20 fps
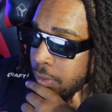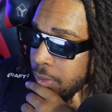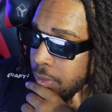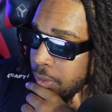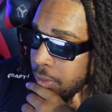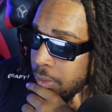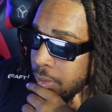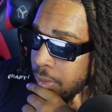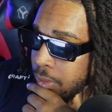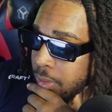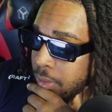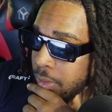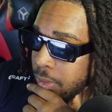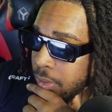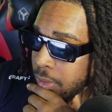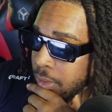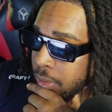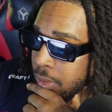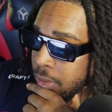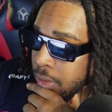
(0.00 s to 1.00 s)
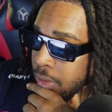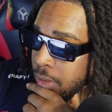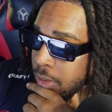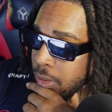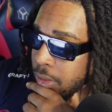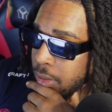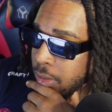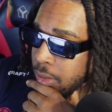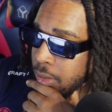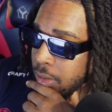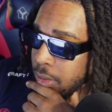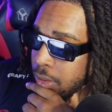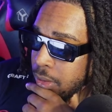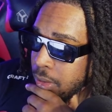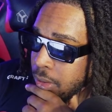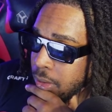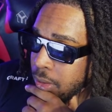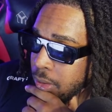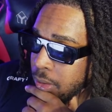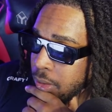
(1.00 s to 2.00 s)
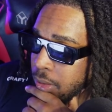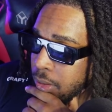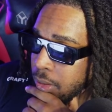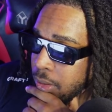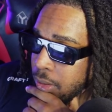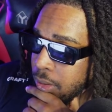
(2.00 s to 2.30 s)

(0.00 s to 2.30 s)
No one is speaking in this clip.